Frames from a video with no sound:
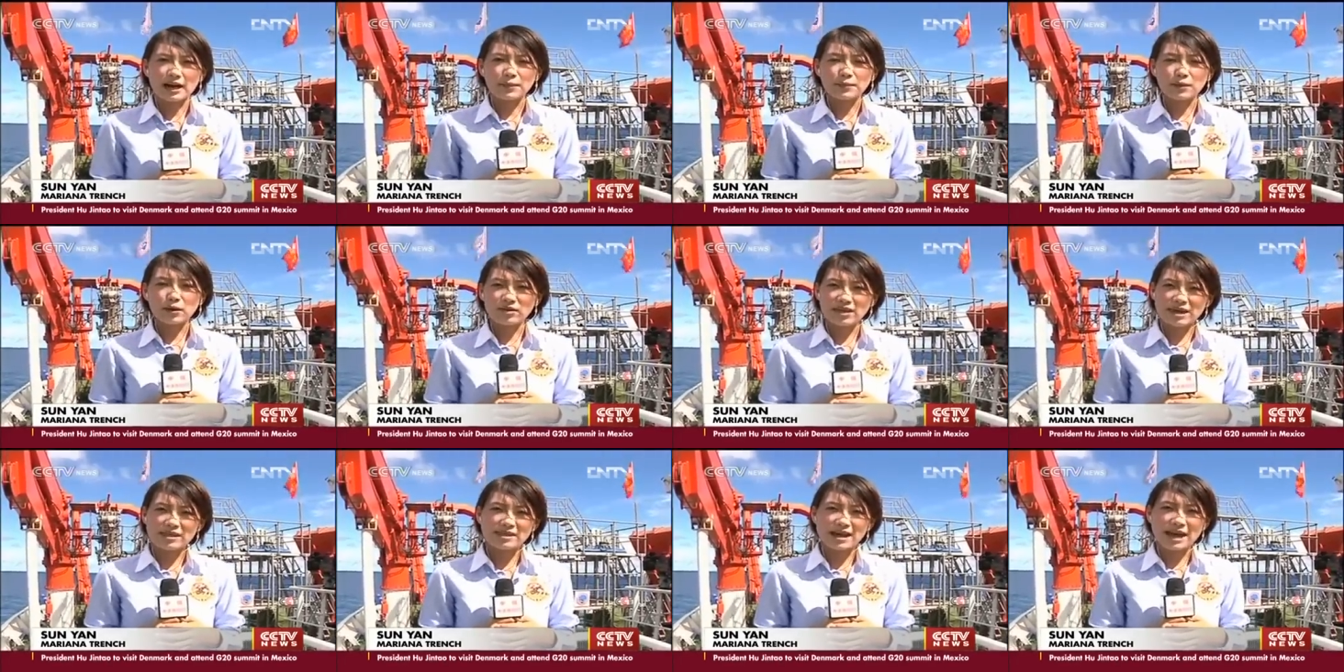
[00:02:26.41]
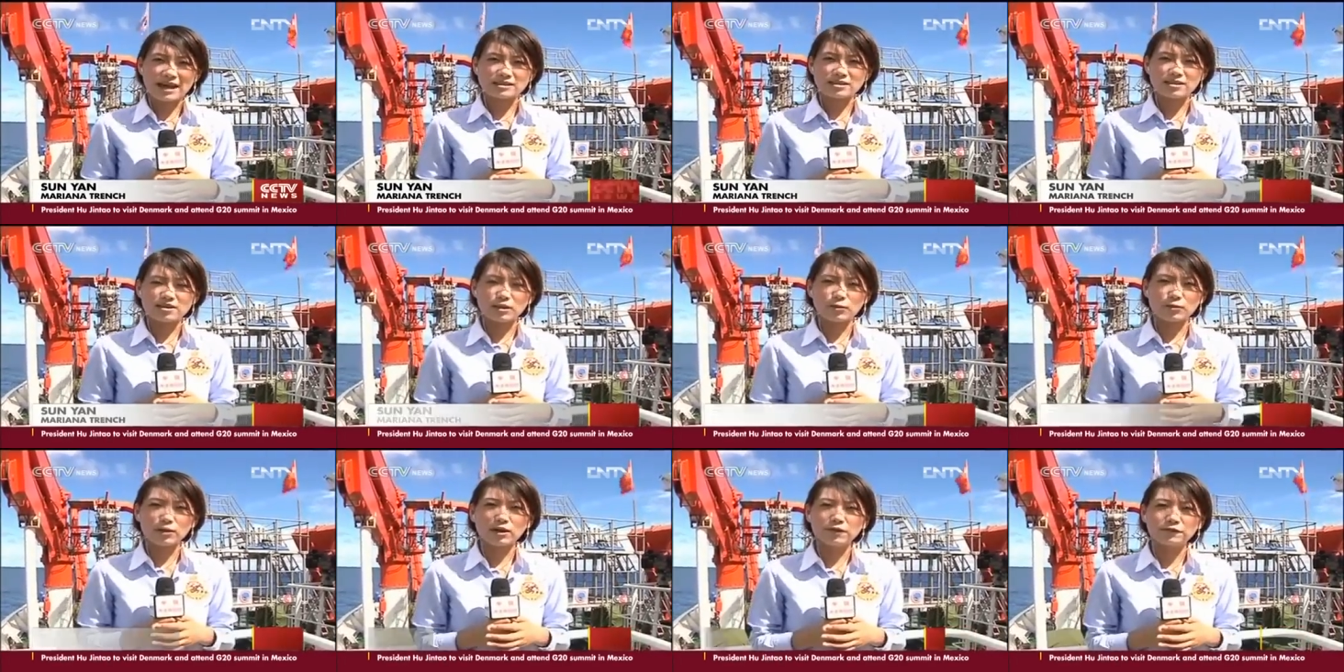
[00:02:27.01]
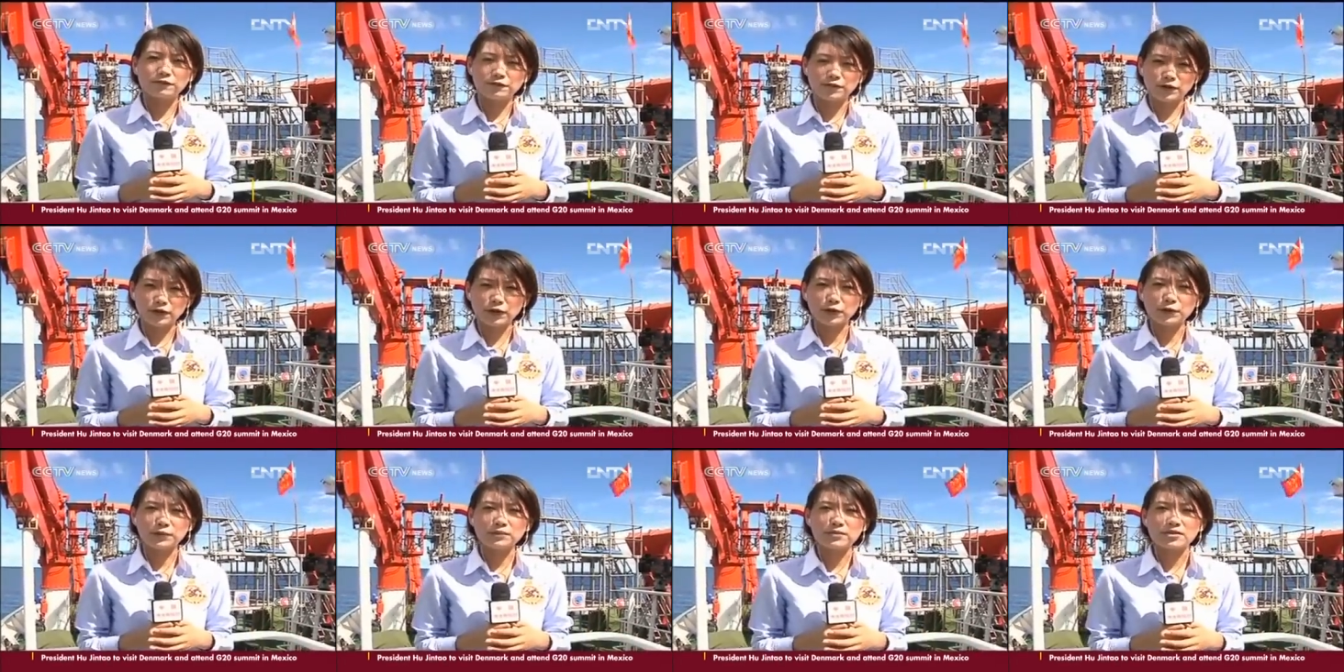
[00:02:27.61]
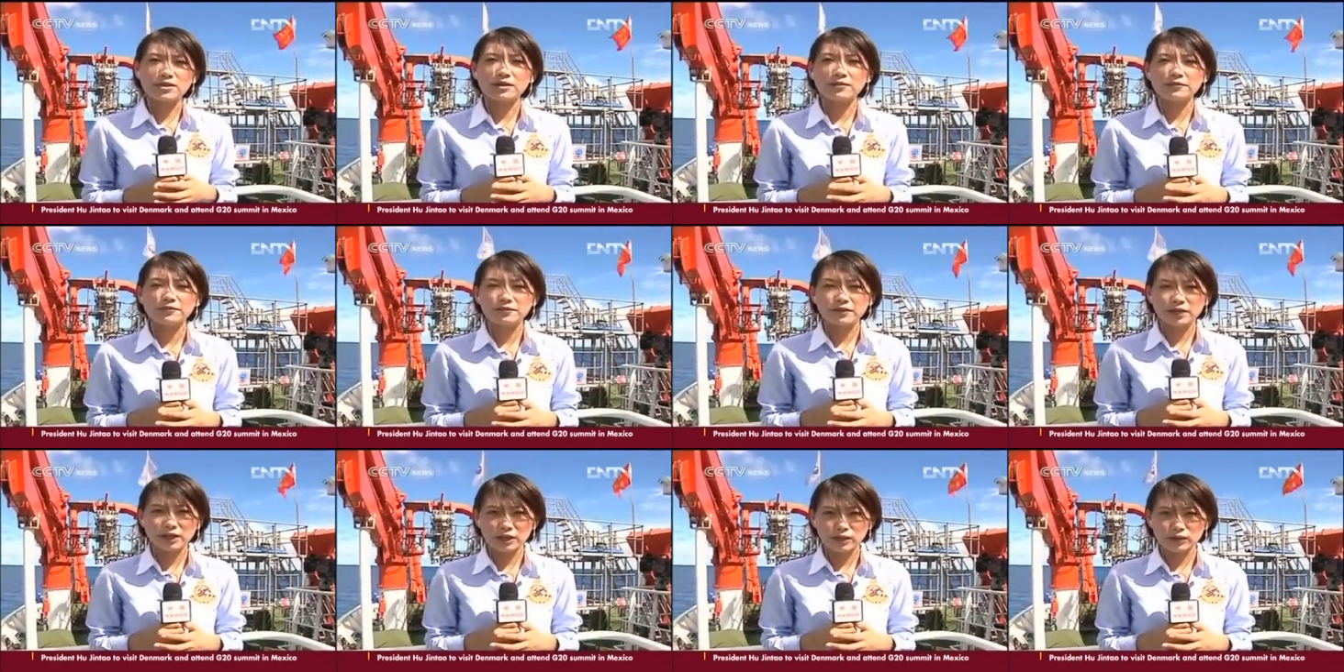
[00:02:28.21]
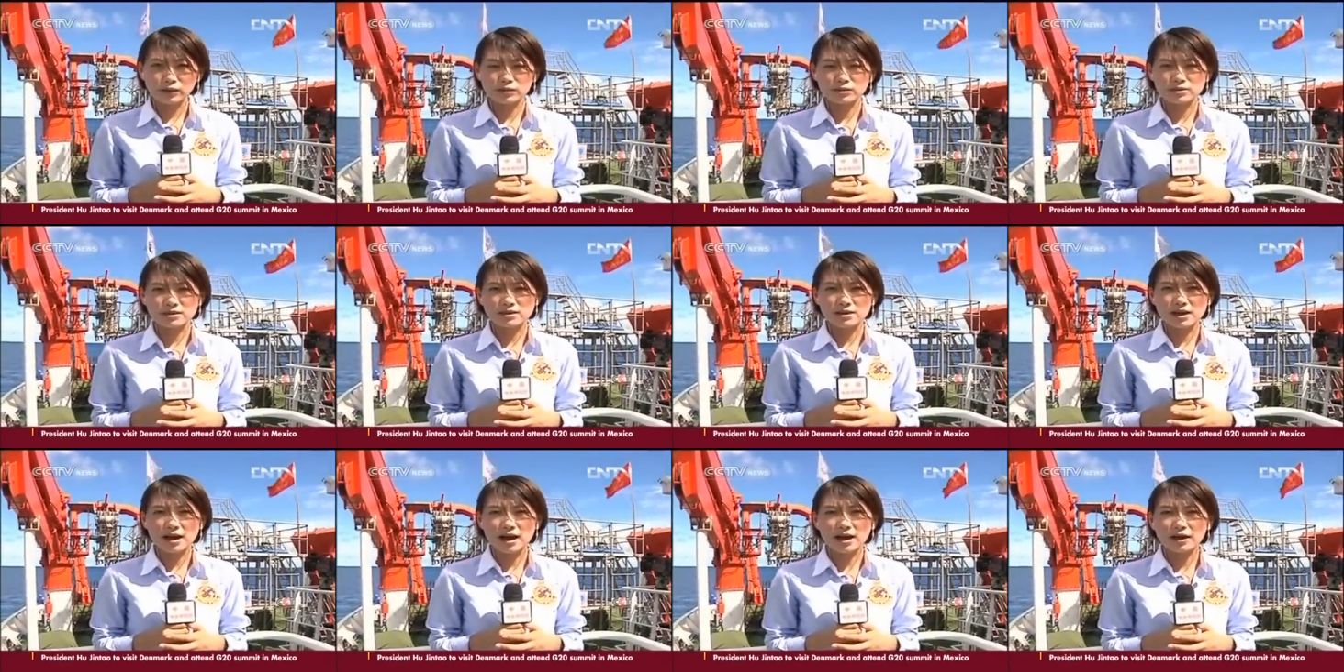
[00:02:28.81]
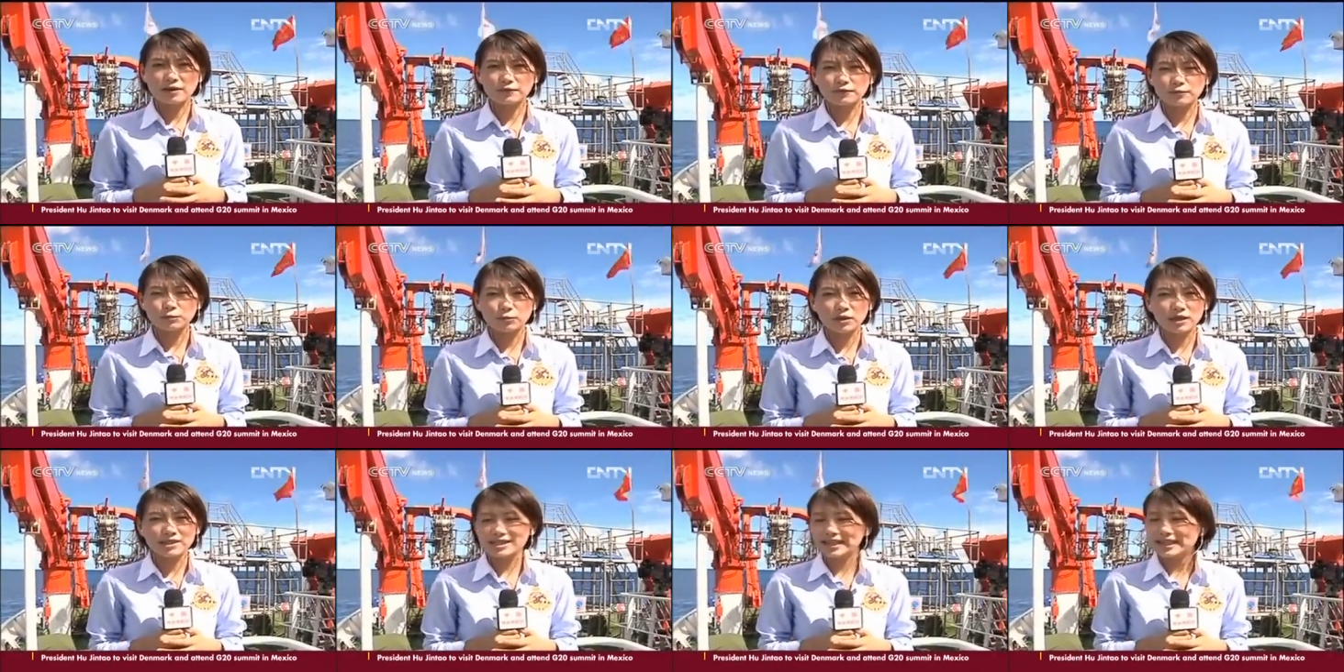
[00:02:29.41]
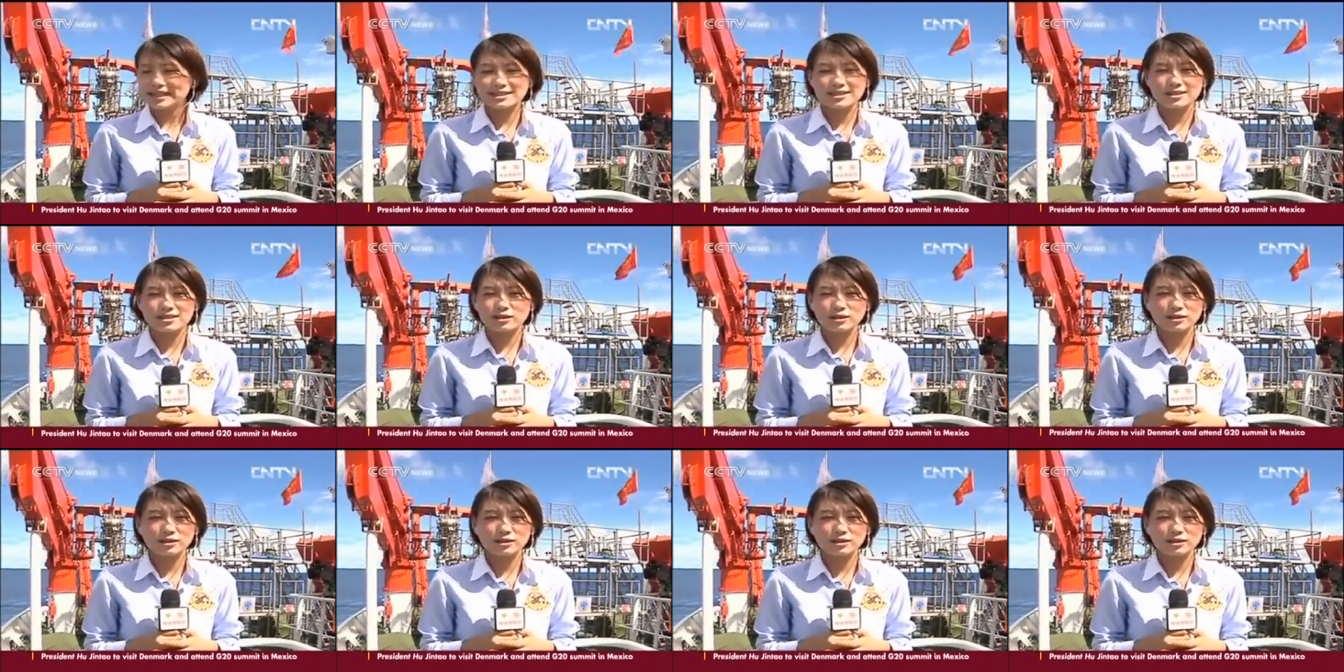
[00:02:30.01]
More than that, they will film the videos of what it